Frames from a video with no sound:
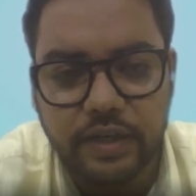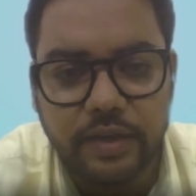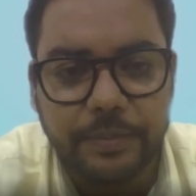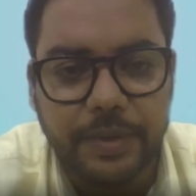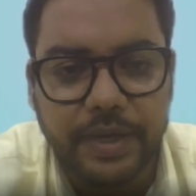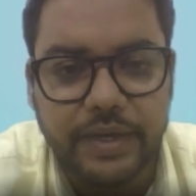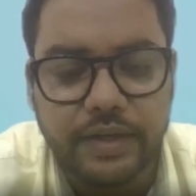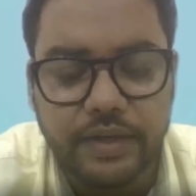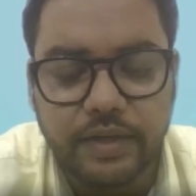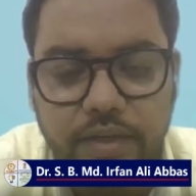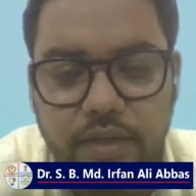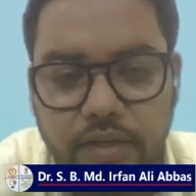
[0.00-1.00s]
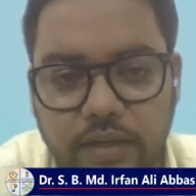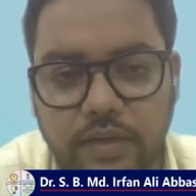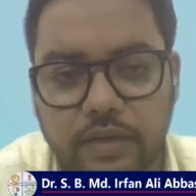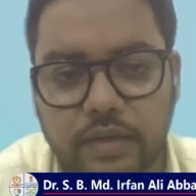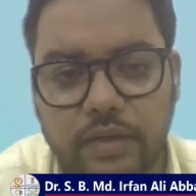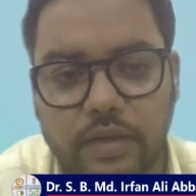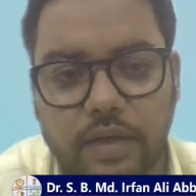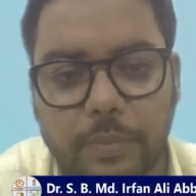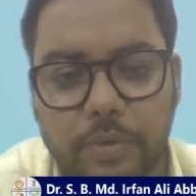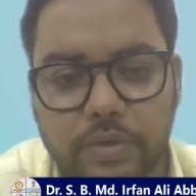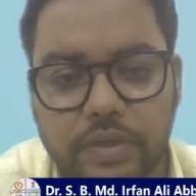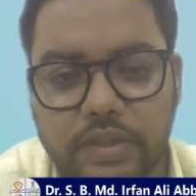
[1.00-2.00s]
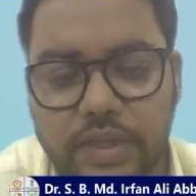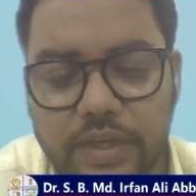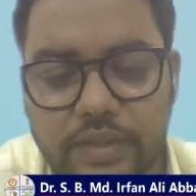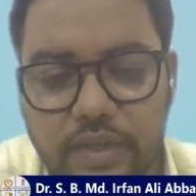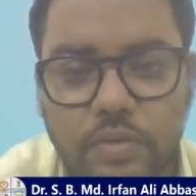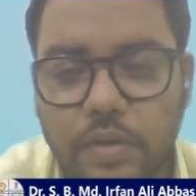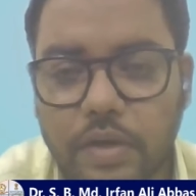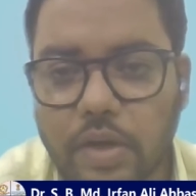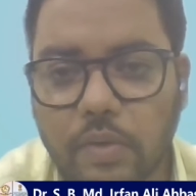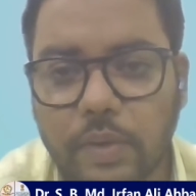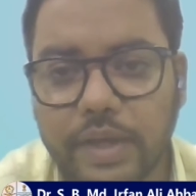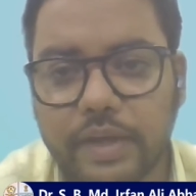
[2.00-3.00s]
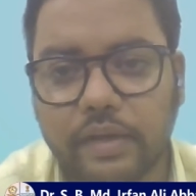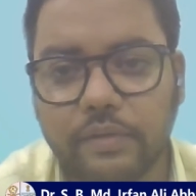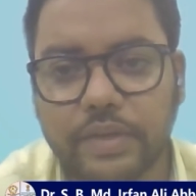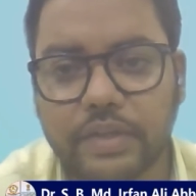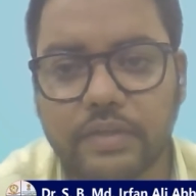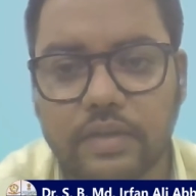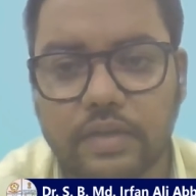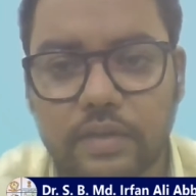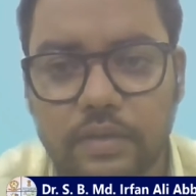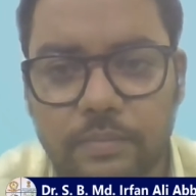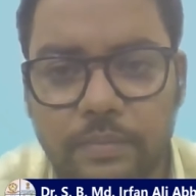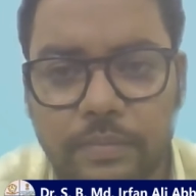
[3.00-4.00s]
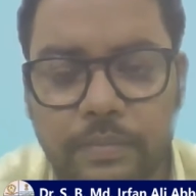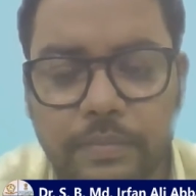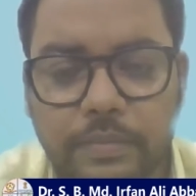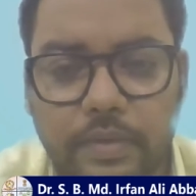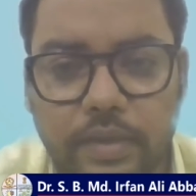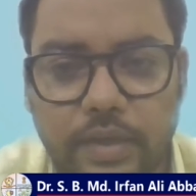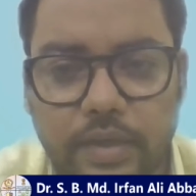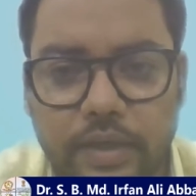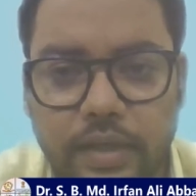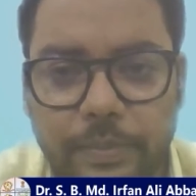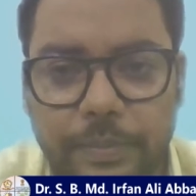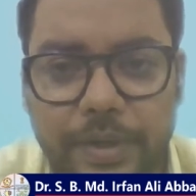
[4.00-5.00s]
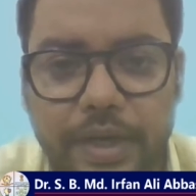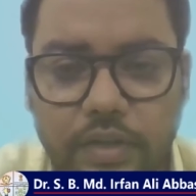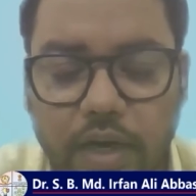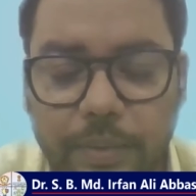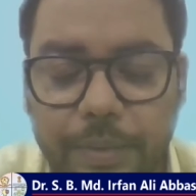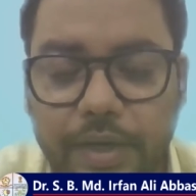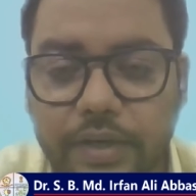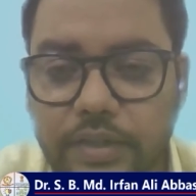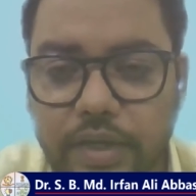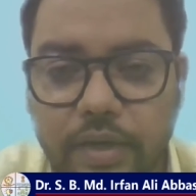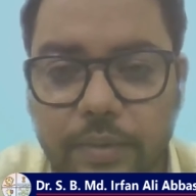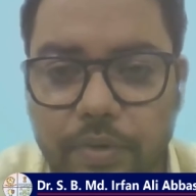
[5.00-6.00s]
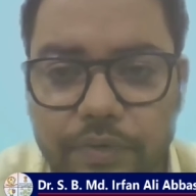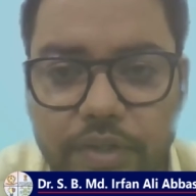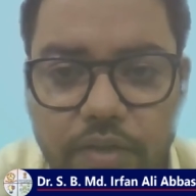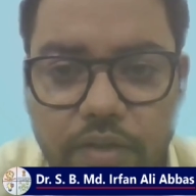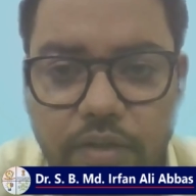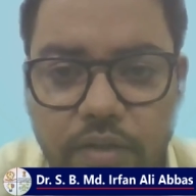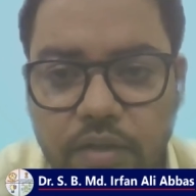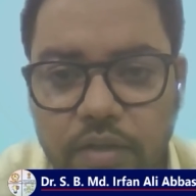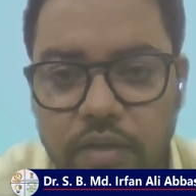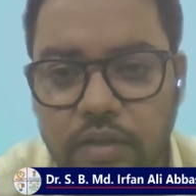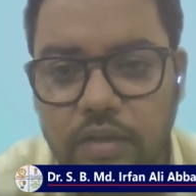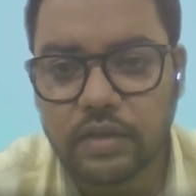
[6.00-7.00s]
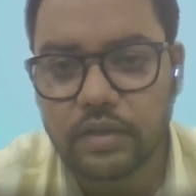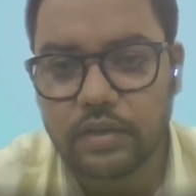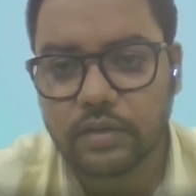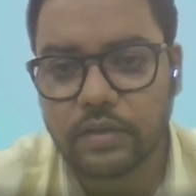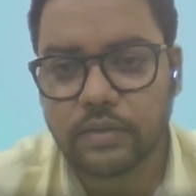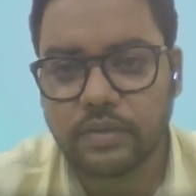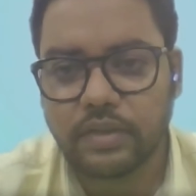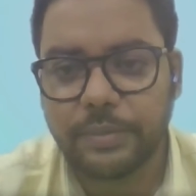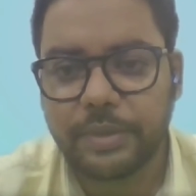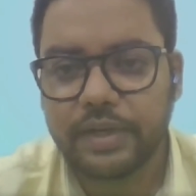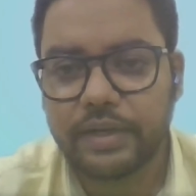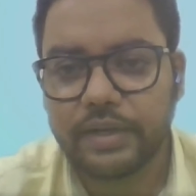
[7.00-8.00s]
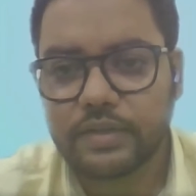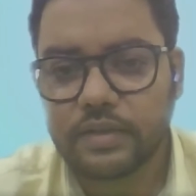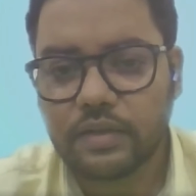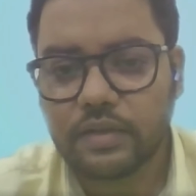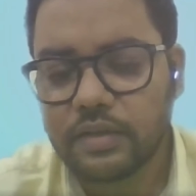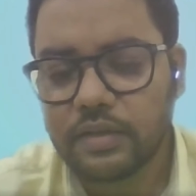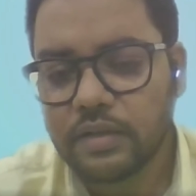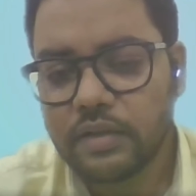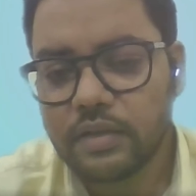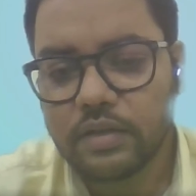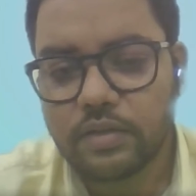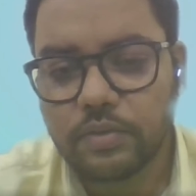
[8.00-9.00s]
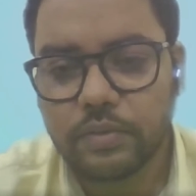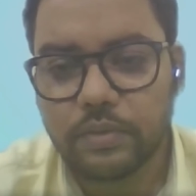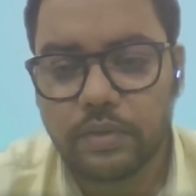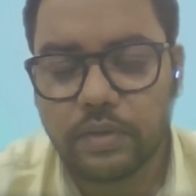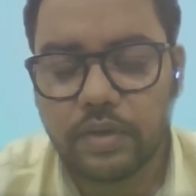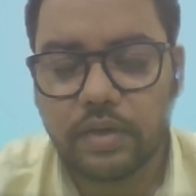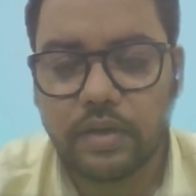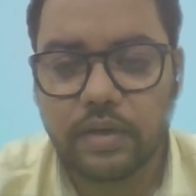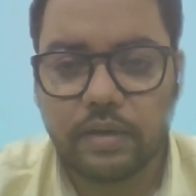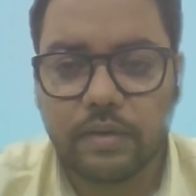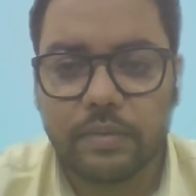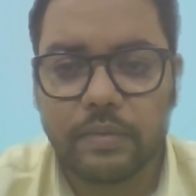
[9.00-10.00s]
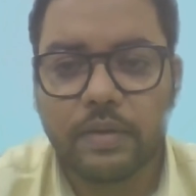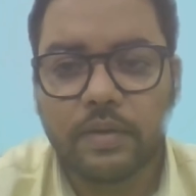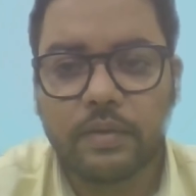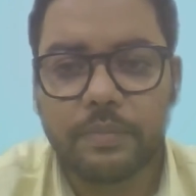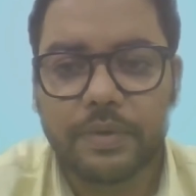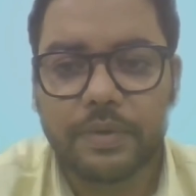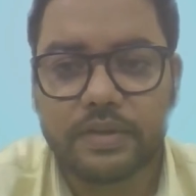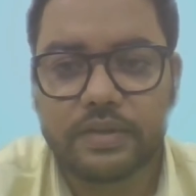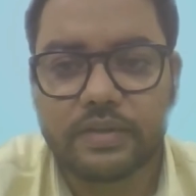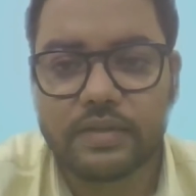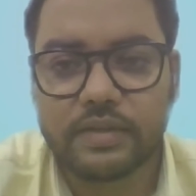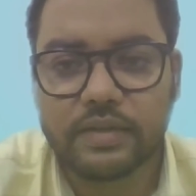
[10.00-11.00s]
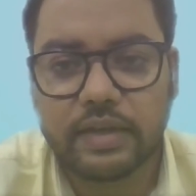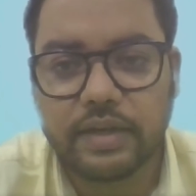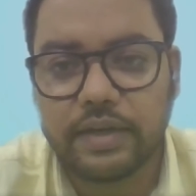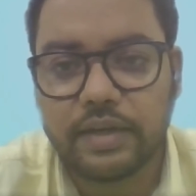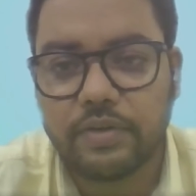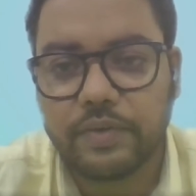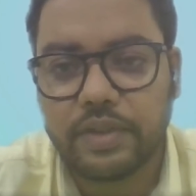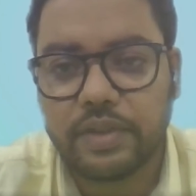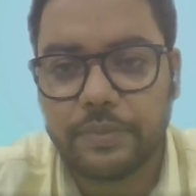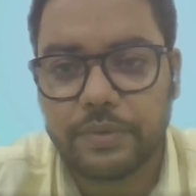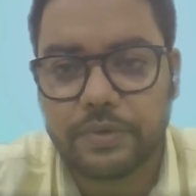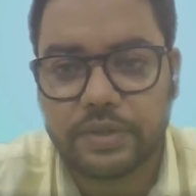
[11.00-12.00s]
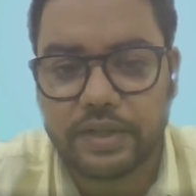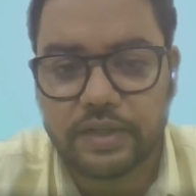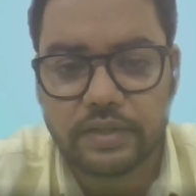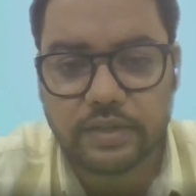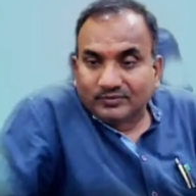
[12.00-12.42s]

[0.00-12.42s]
reply about this case. Now I request the DPIIT IPR Chair Professor GB Reddy sir to please continue with the proceedings.